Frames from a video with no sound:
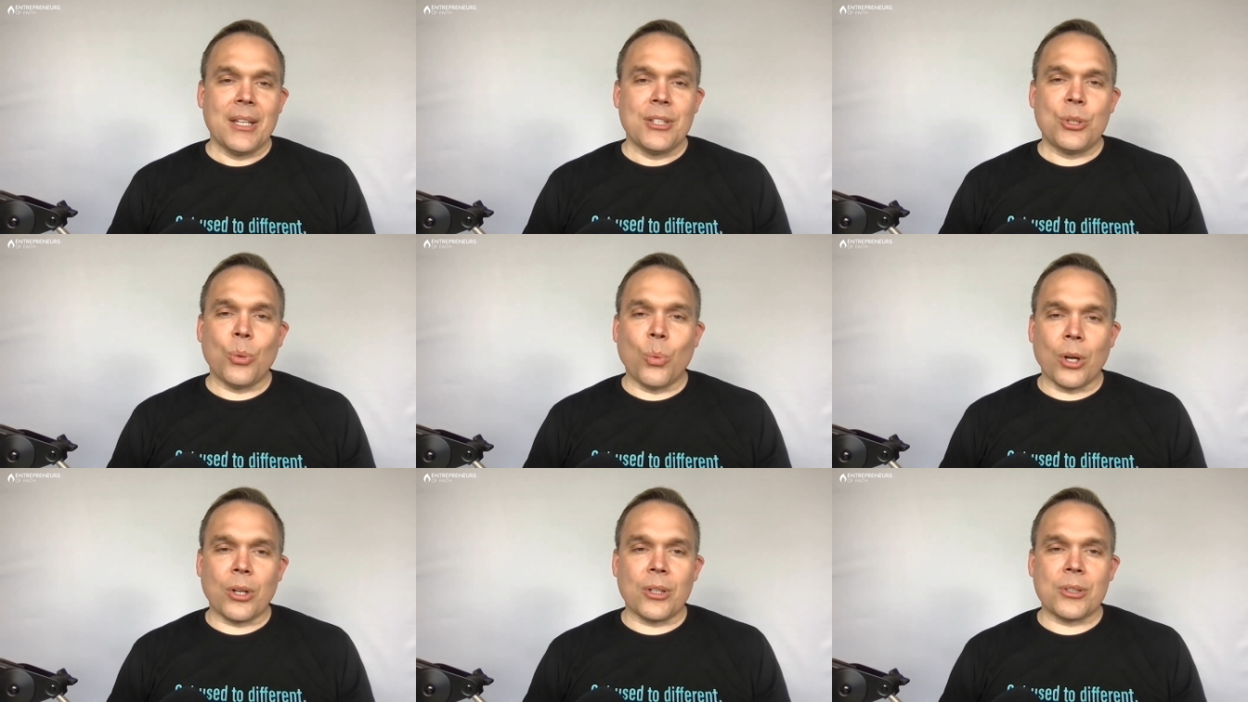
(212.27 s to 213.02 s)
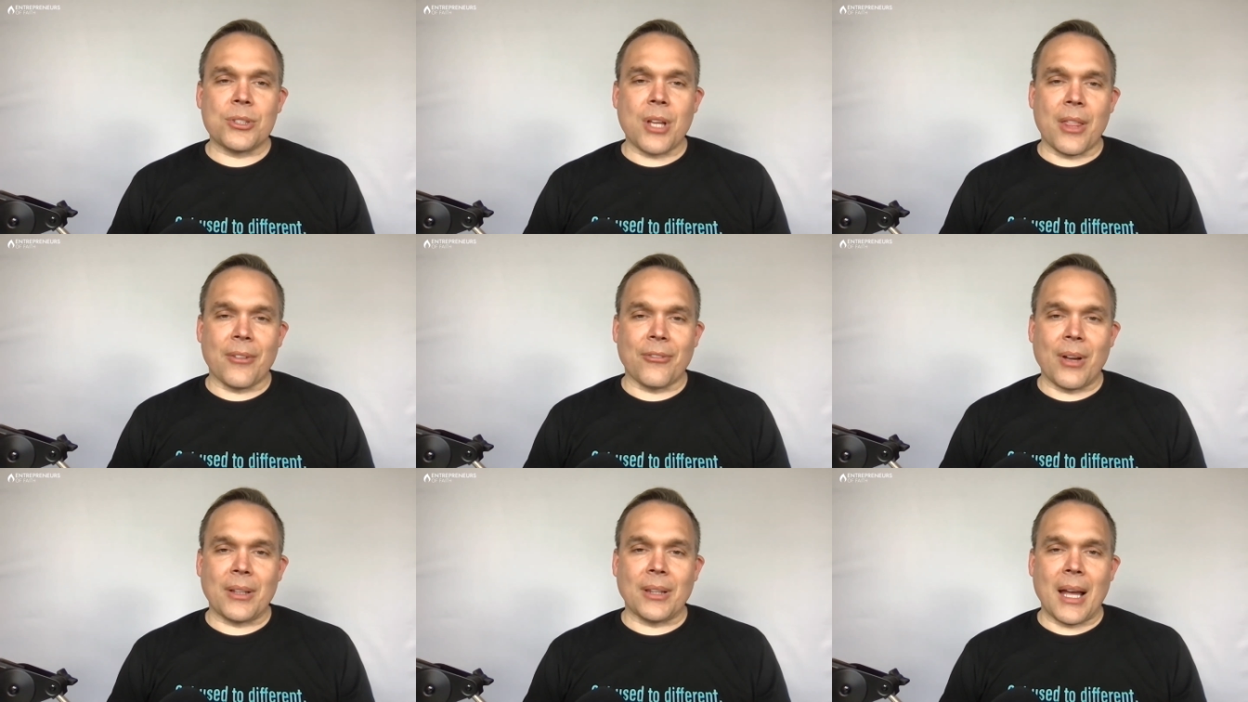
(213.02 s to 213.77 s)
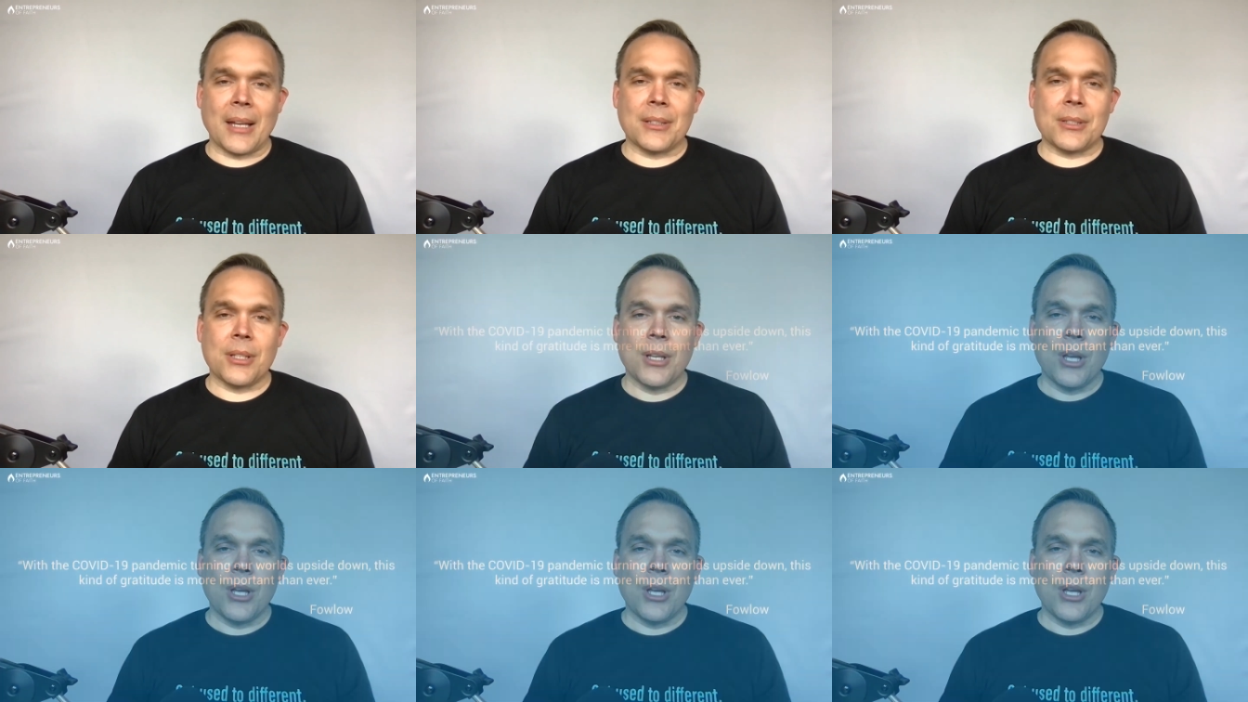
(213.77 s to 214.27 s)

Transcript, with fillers: to workers on the front lines.